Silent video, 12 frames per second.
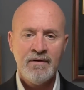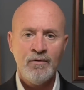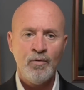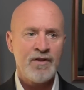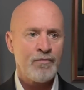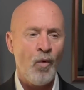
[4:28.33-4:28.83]

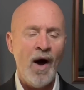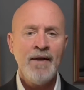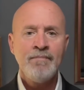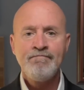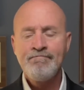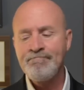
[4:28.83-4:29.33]
with
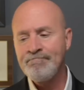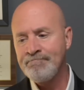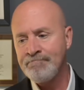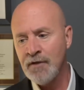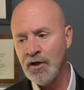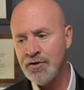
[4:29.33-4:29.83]
what?
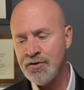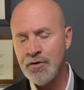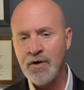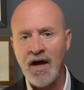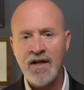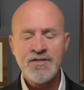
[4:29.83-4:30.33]
Two
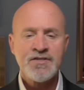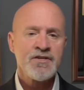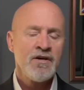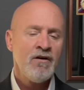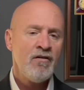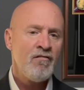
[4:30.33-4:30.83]
guns,
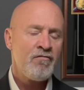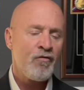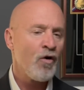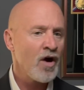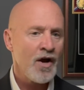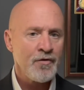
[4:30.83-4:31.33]

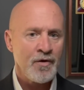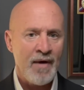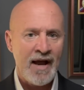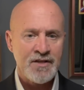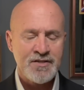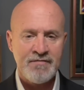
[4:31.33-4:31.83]
400
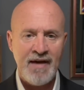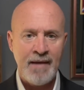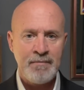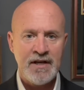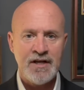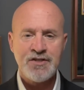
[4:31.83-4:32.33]
rounds of
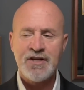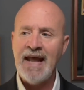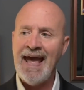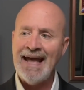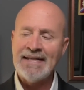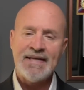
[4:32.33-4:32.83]
ammunition,
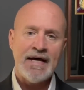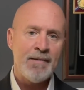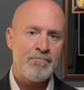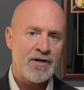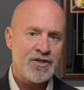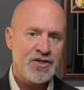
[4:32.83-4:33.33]
and a
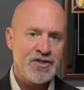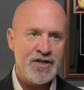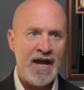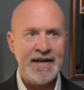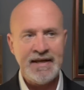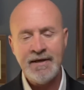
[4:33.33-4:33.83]

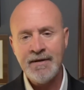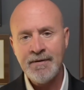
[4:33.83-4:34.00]
machete.